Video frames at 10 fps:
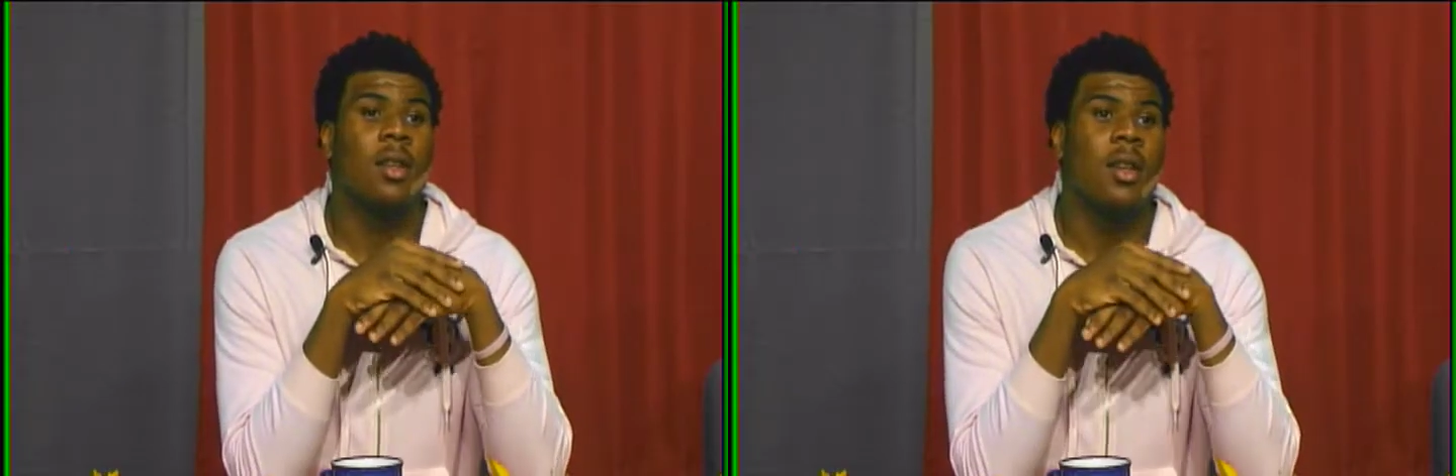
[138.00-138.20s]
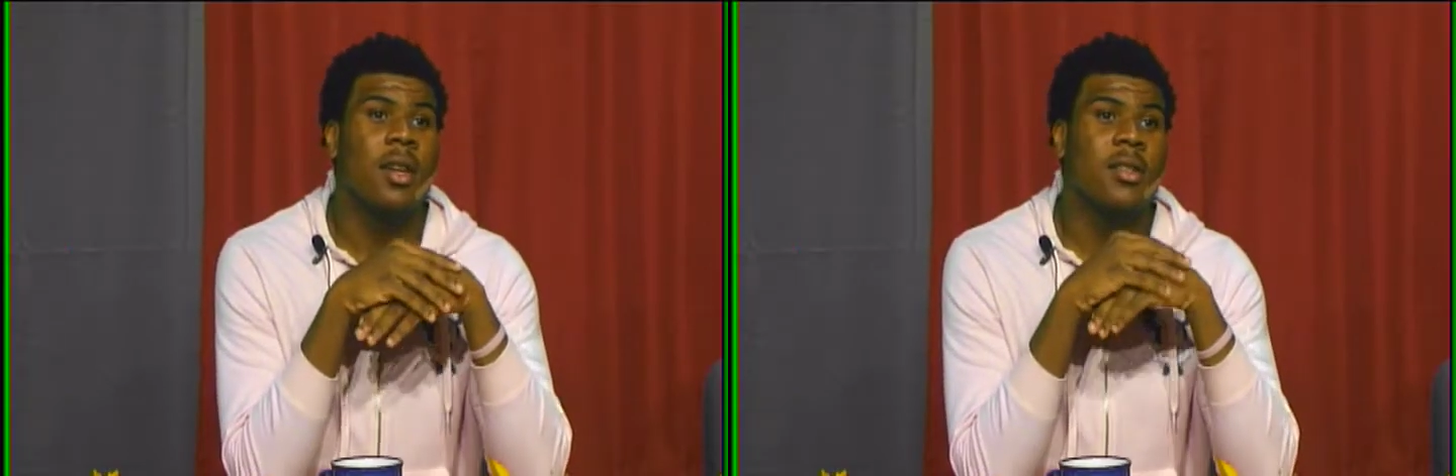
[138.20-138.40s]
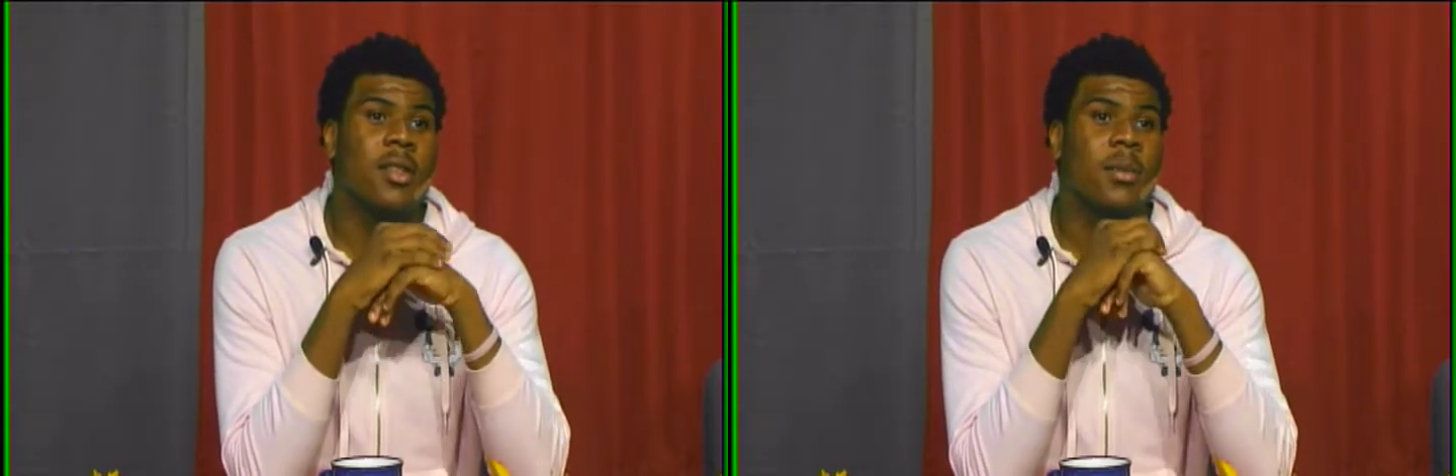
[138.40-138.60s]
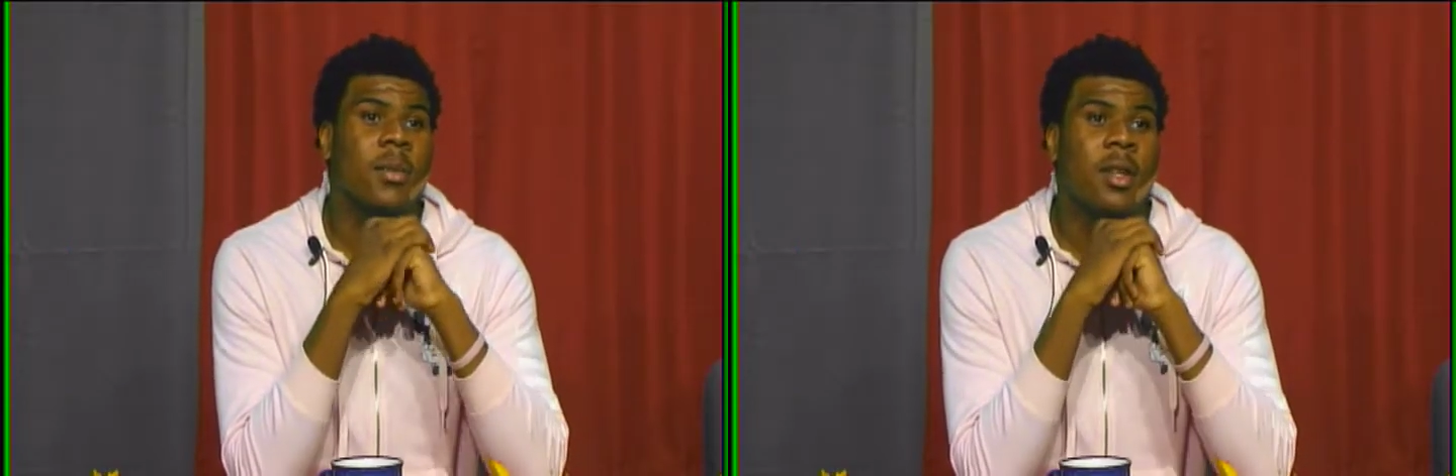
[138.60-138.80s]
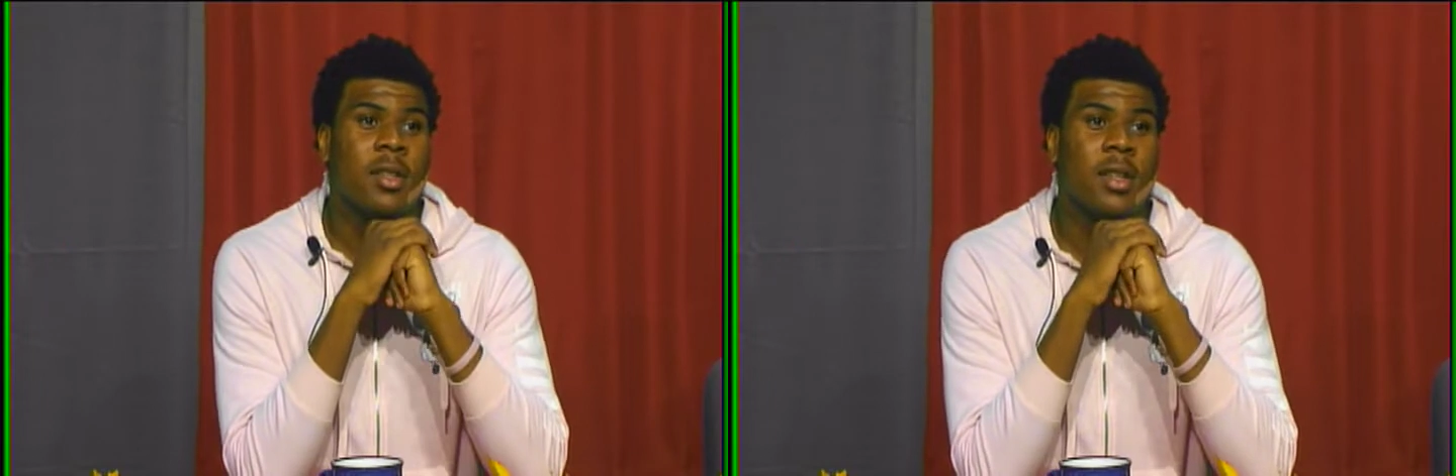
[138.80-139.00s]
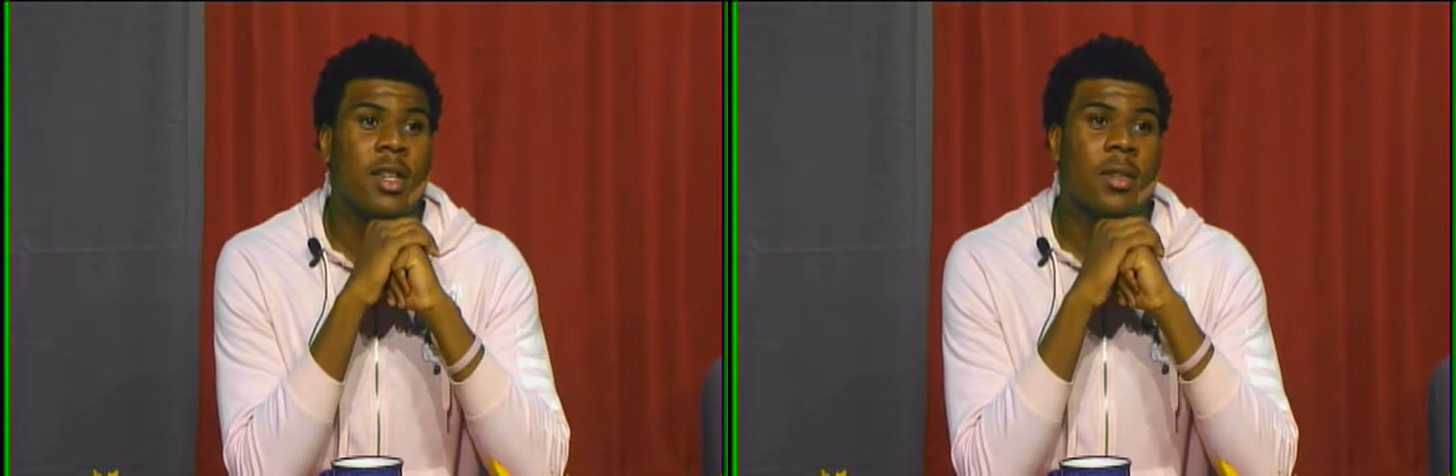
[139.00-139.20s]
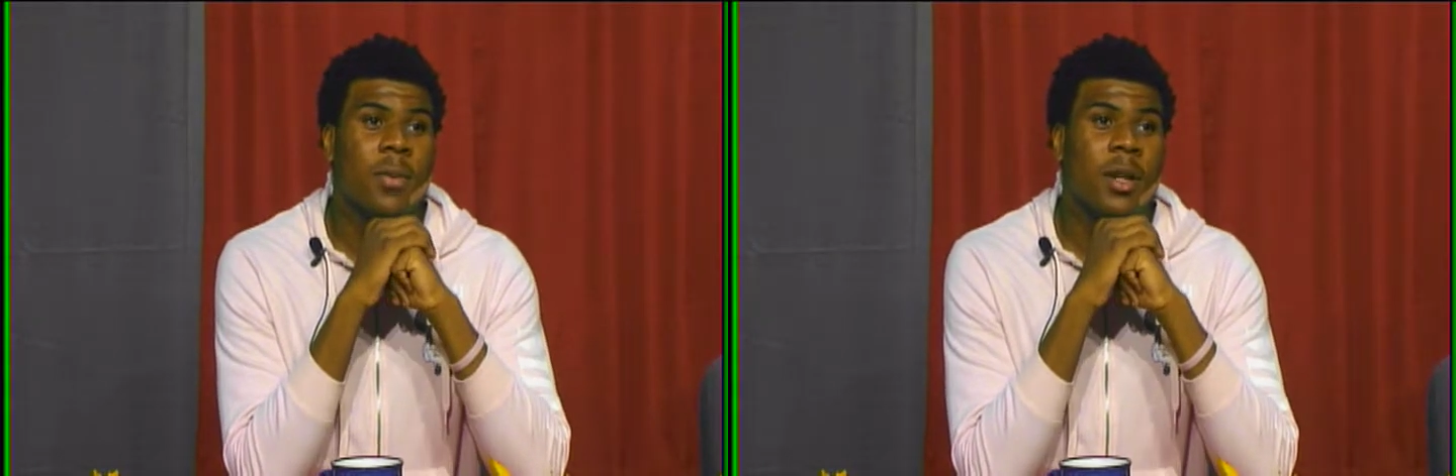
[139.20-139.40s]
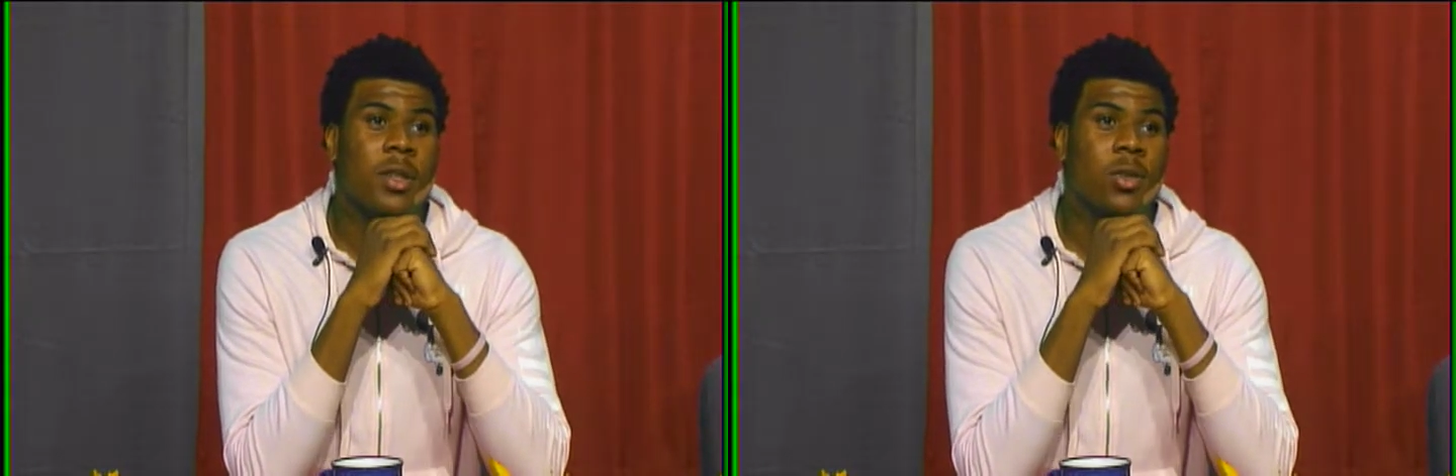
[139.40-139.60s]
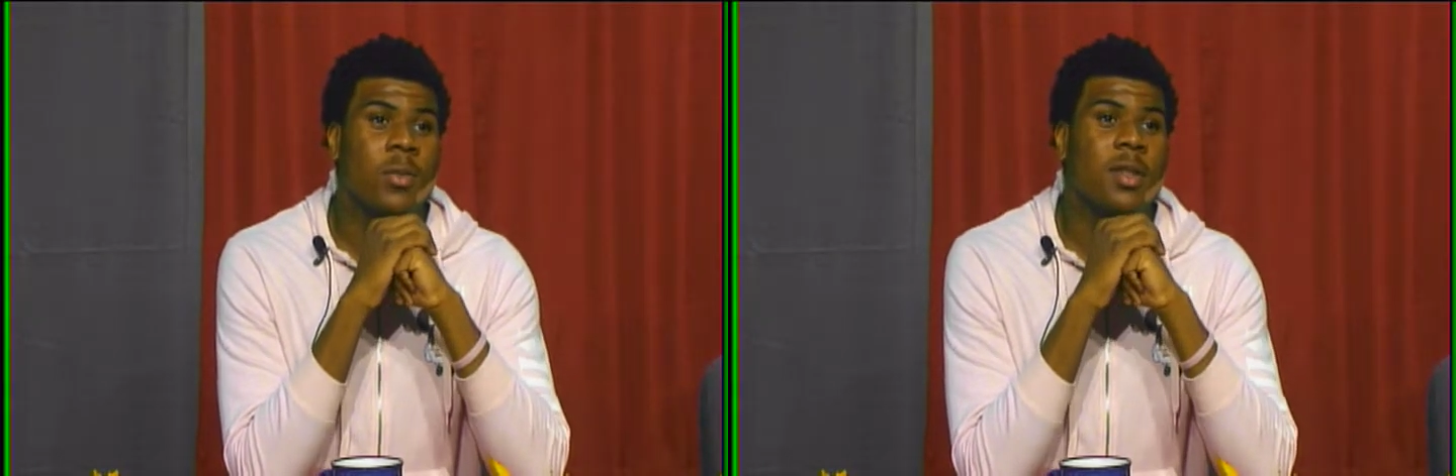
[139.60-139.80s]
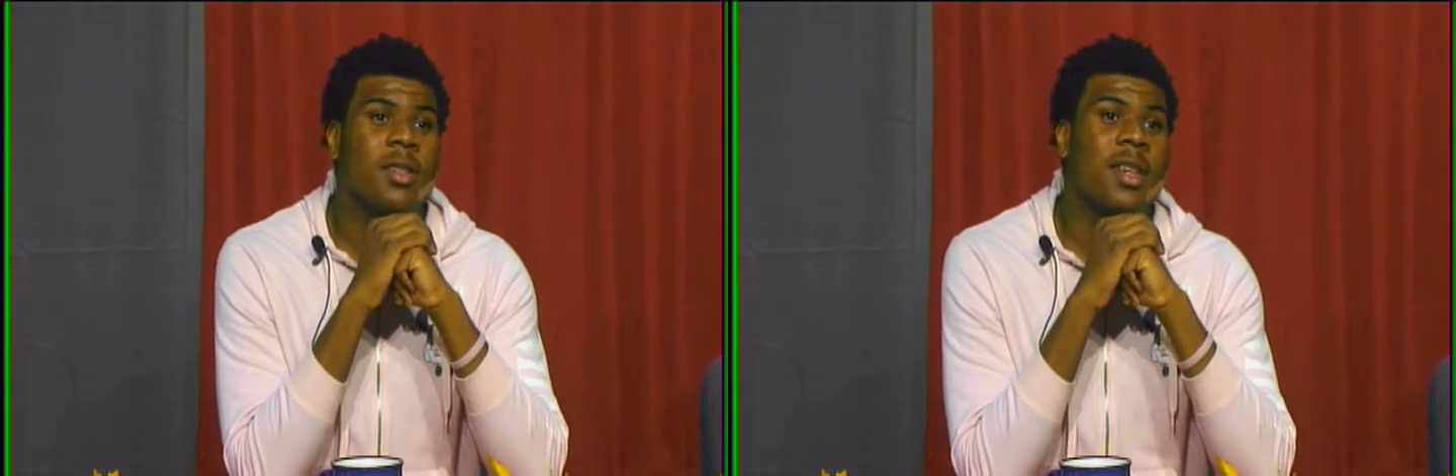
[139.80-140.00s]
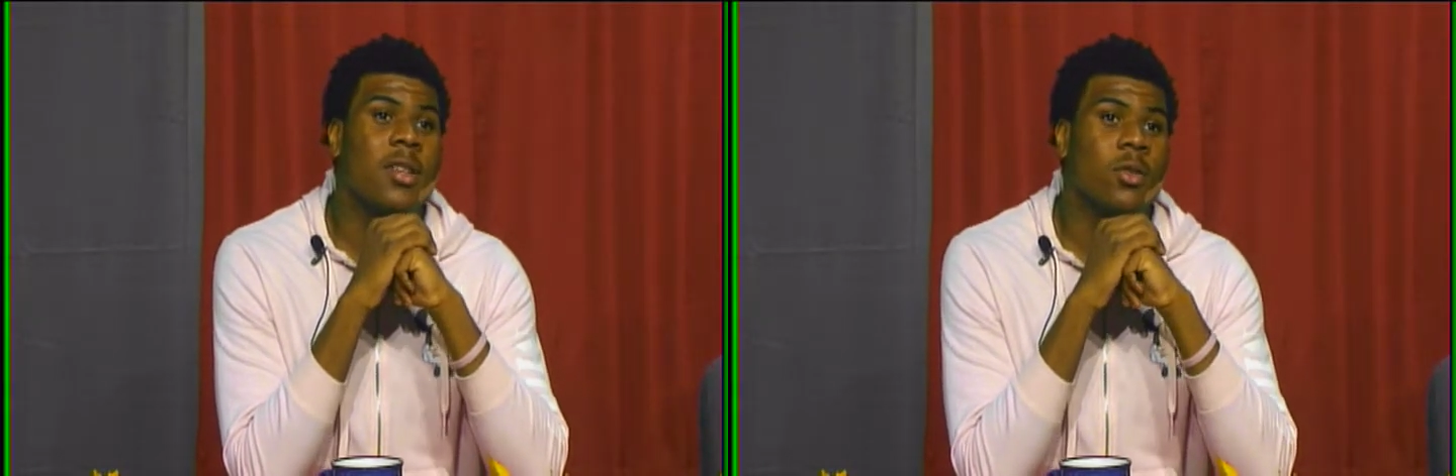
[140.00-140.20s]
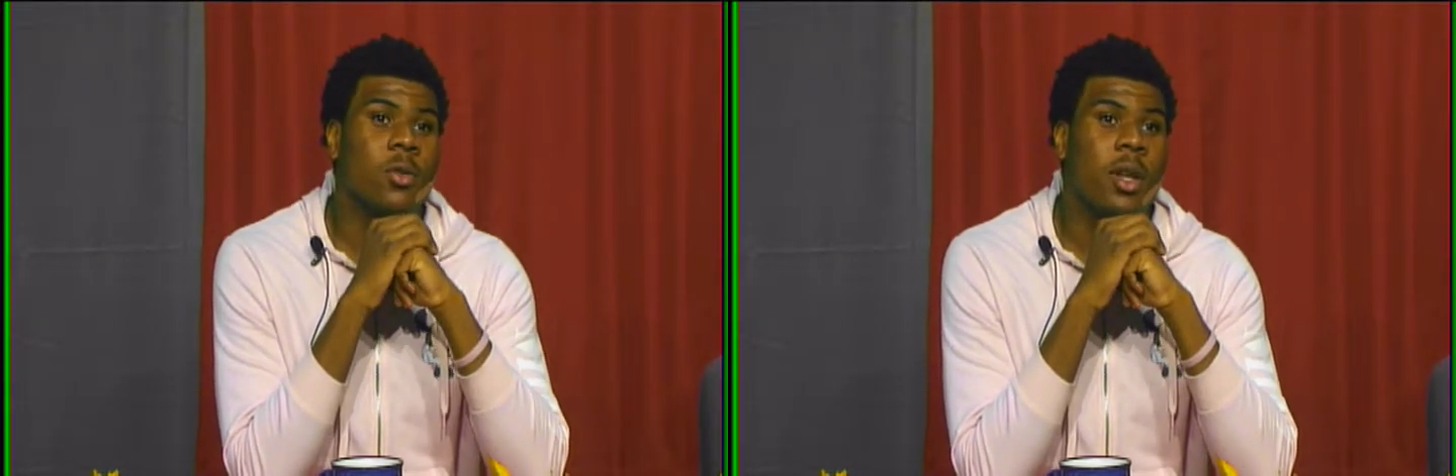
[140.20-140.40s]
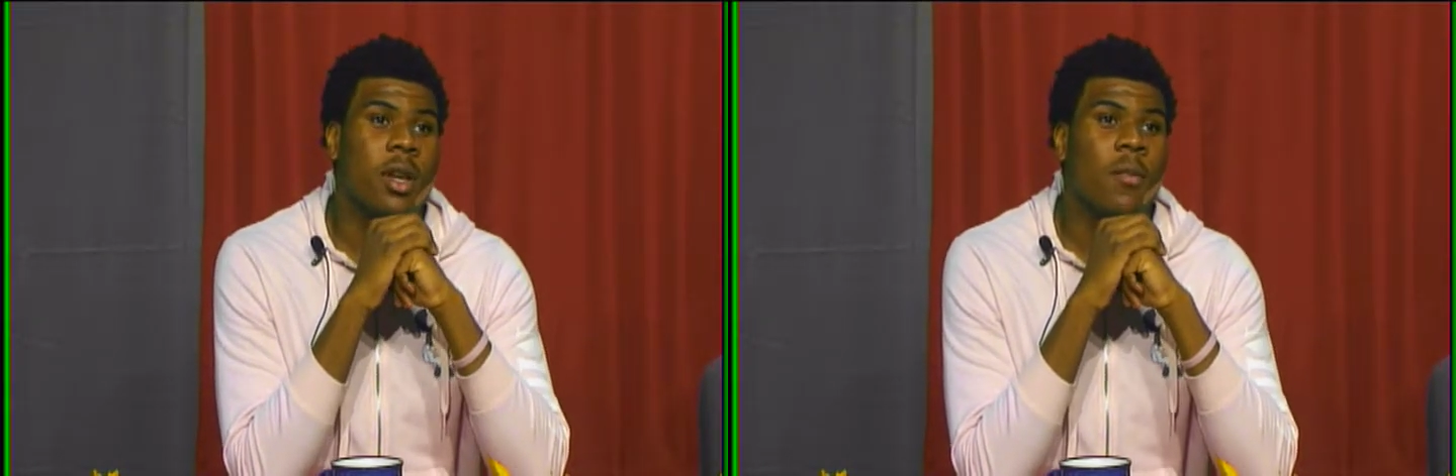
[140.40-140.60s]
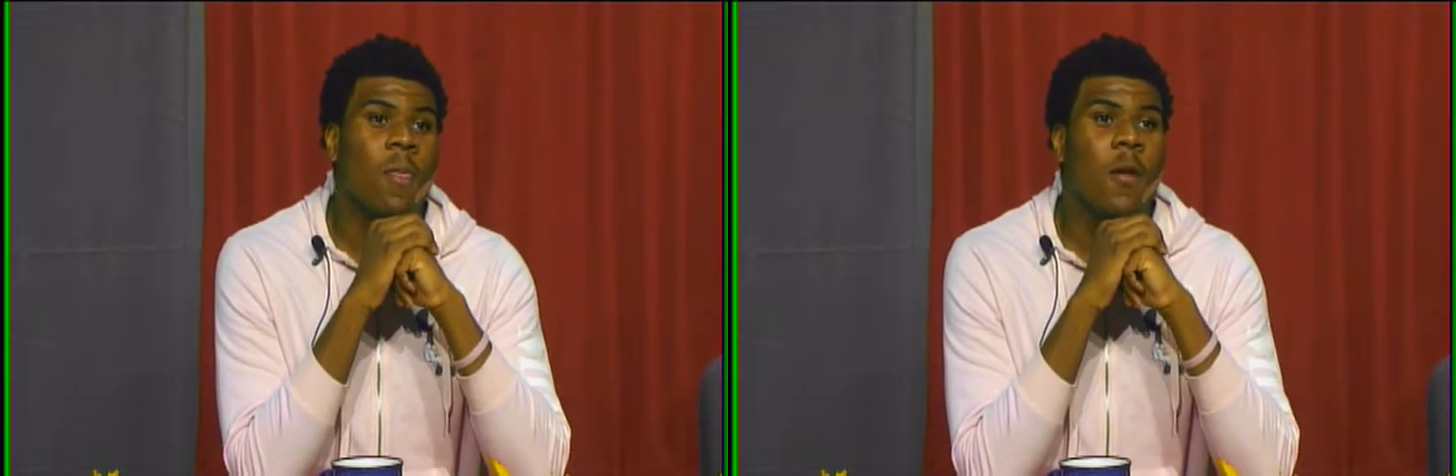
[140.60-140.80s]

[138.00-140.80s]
Heads up, today's practice will be a stage crew day.